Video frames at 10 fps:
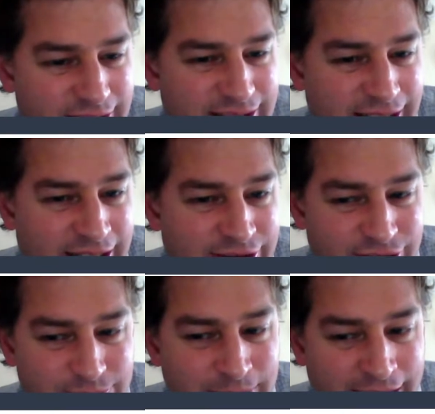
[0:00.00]
yeah, I
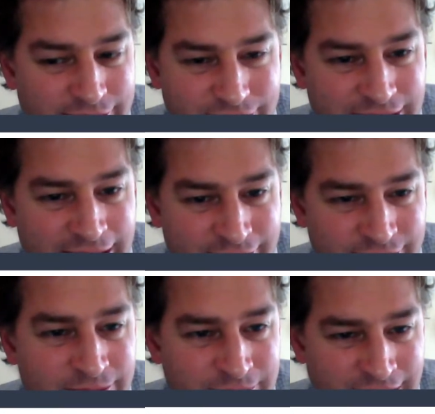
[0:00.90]
do bounce down
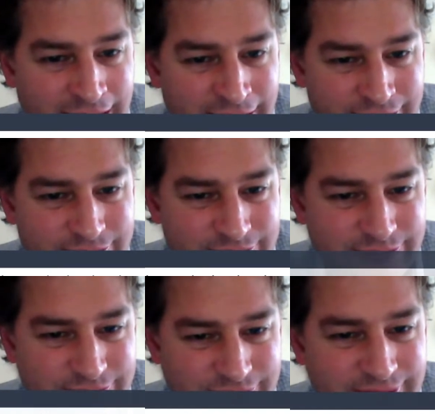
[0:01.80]
them. Yeah,
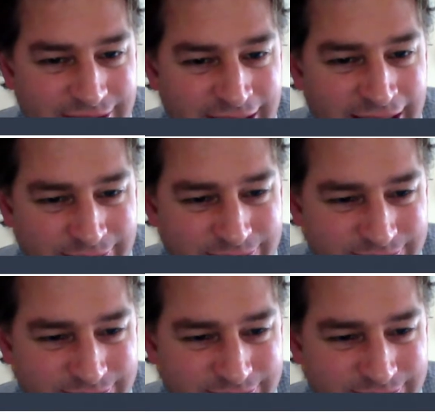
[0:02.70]
yeah.